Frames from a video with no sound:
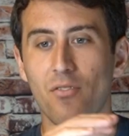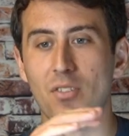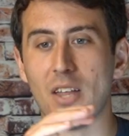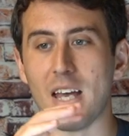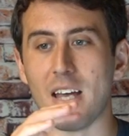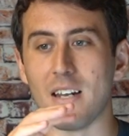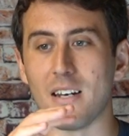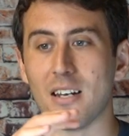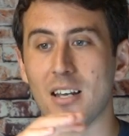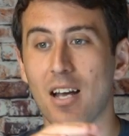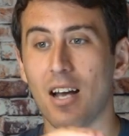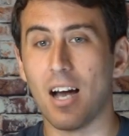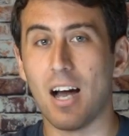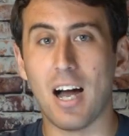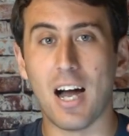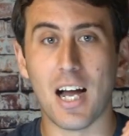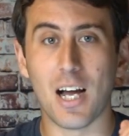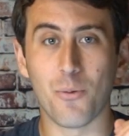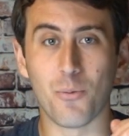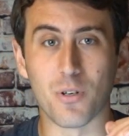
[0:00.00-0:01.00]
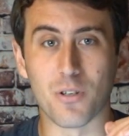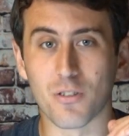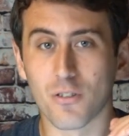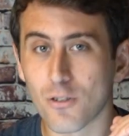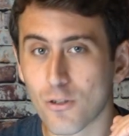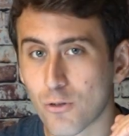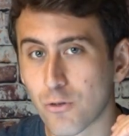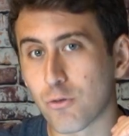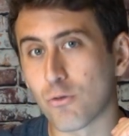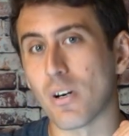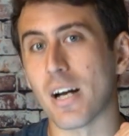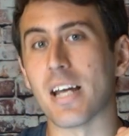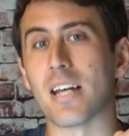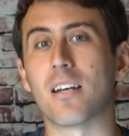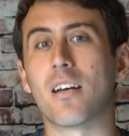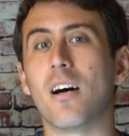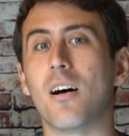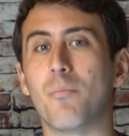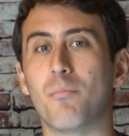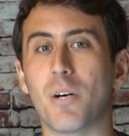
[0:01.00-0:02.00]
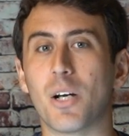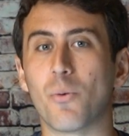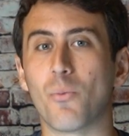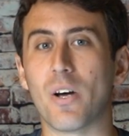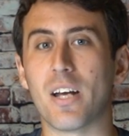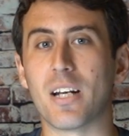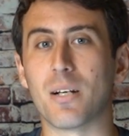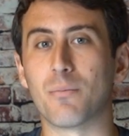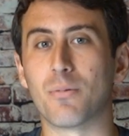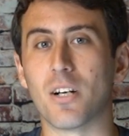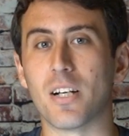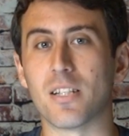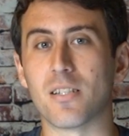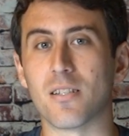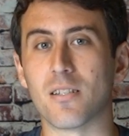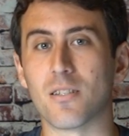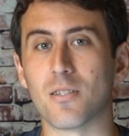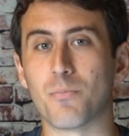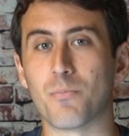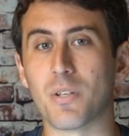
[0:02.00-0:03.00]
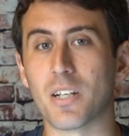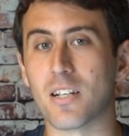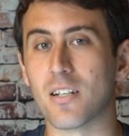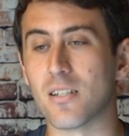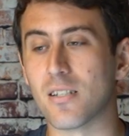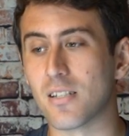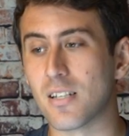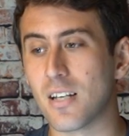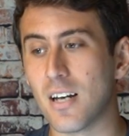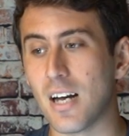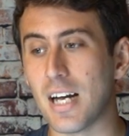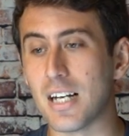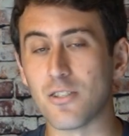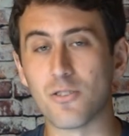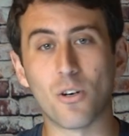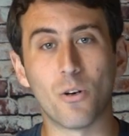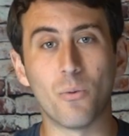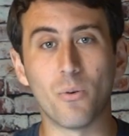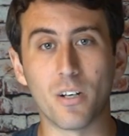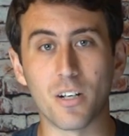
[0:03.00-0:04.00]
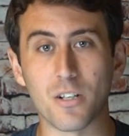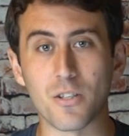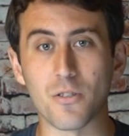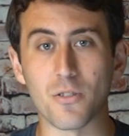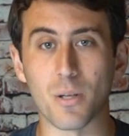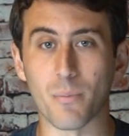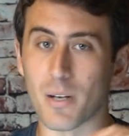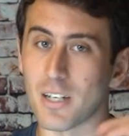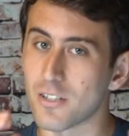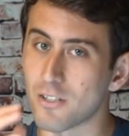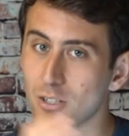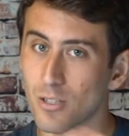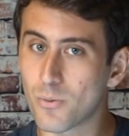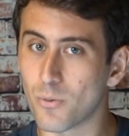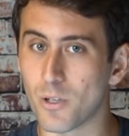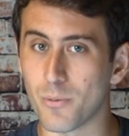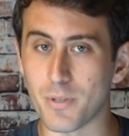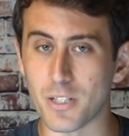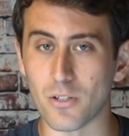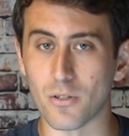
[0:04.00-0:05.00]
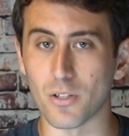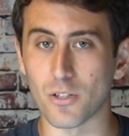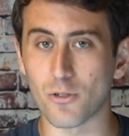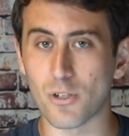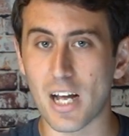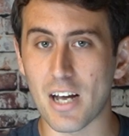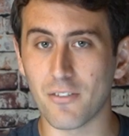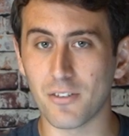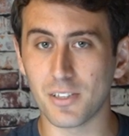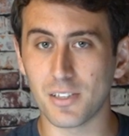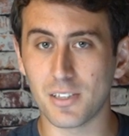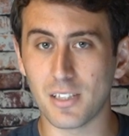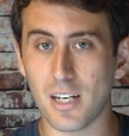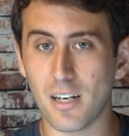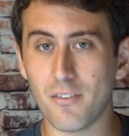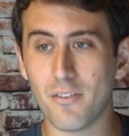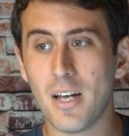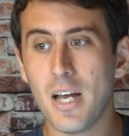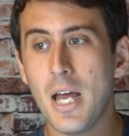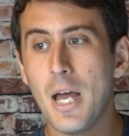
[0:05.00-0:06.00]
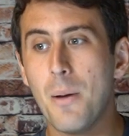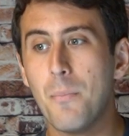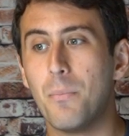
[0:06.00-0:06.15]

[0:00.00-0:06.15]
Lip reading: then I would crank up my wedding prices because I don't want to do them. I just want to be doing travel stuff.